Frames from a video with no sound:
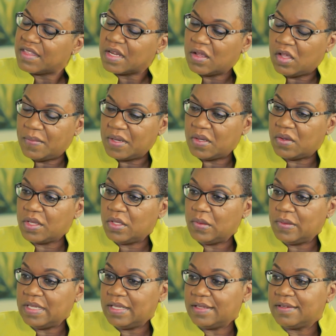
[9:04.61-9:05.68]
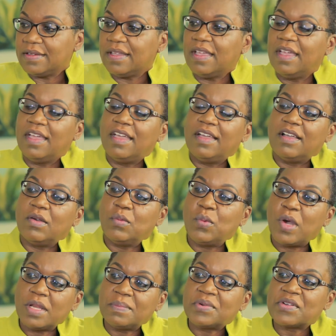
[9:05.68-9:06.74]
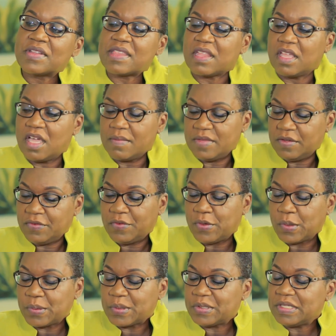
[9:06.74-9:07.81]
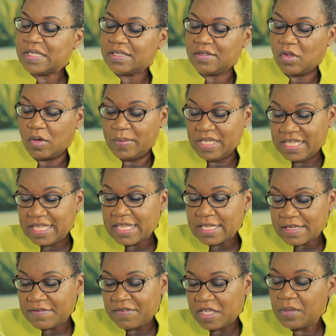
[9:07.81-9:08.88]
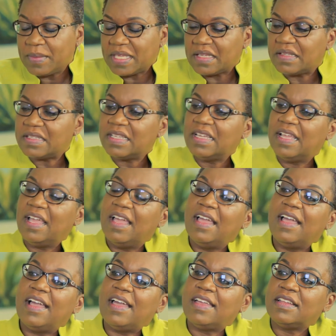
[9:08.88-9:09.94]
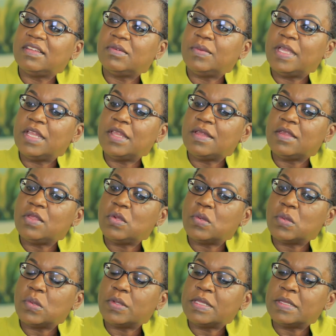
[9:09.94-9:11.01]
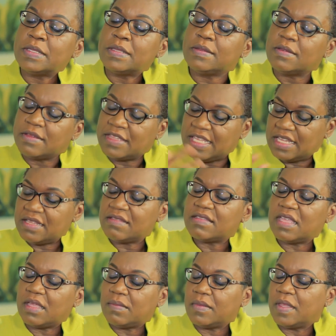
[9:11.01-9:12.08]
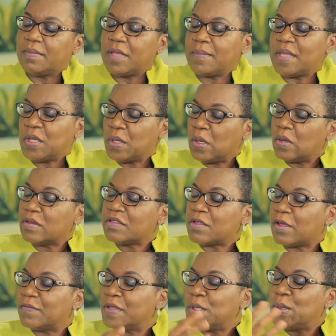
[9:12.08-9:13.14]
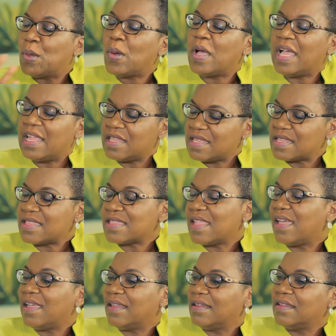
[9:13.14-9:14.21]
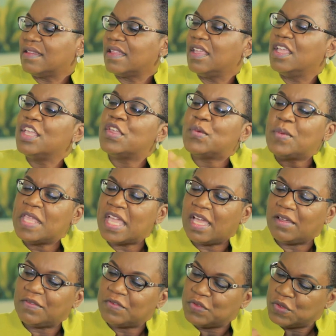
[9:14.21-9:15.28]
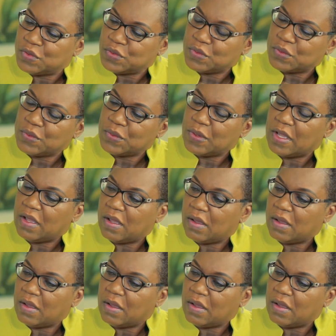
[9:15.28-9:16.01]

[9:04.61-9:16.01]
in a common law union, one person coming forward, normally the female, and when you say to them that because of the law as it stands, we have to